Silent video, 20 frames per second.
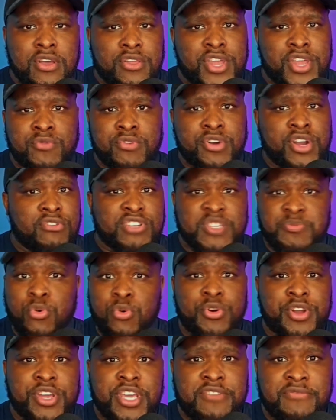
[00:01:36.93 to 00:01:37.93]
There were no
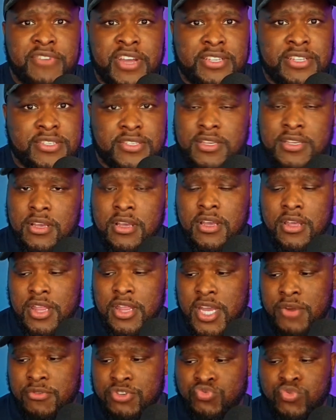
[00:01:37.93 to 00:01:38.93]
sporting events.
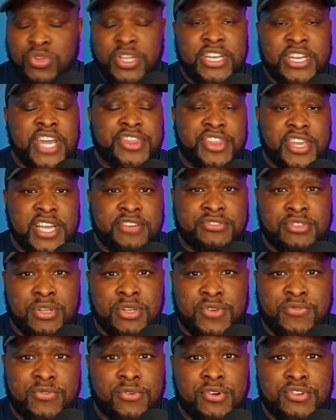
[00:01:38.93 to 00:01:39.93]
There was really nothing else to
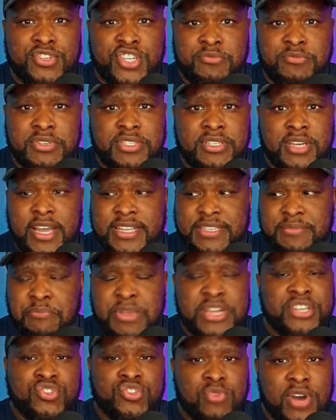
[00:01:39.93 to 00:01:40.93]
look forward to besides
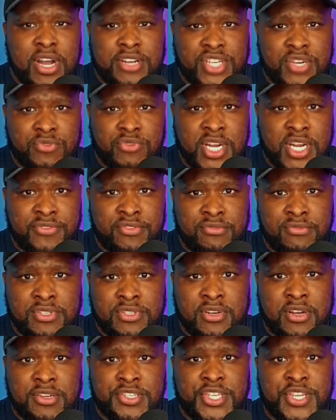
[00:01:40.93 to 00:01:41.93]
binge watching whatever was
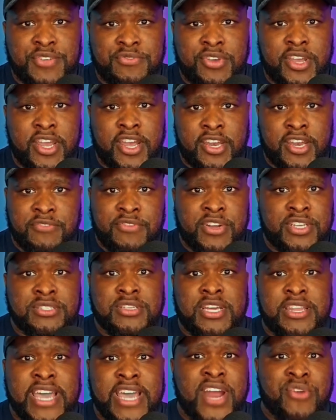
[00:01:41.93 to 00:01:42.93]
on TV, and
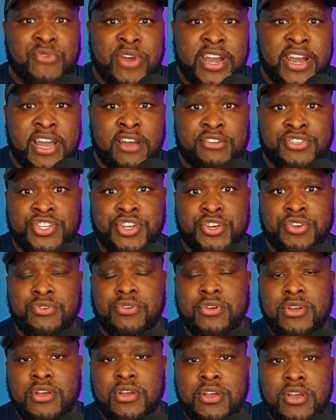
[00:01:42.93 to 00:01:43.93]
eventually that ran out too.
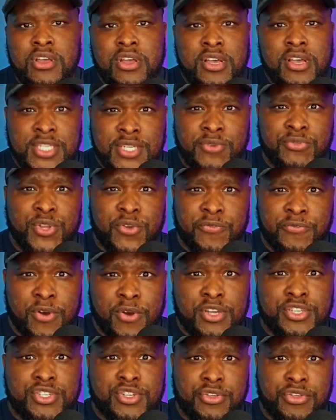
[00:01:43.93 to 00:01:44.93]
So for the
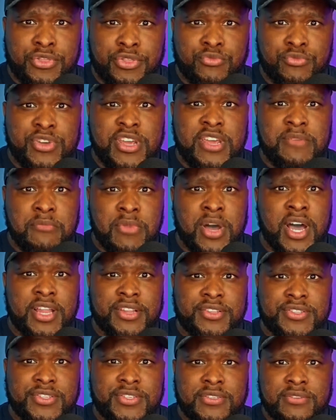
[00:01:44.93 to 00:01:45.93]
first 3
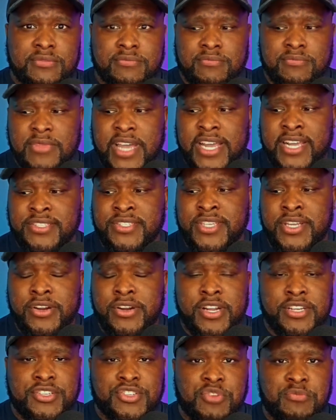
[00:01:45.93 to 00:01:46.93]
months, I
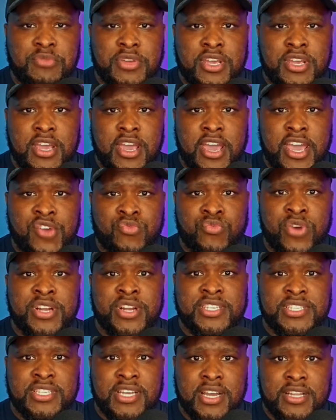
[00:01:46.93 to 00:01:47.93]
considered it to be a
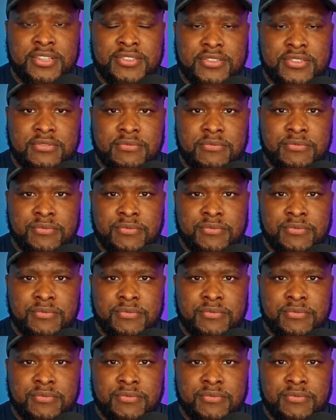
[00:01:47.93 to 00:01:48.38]
renaissance.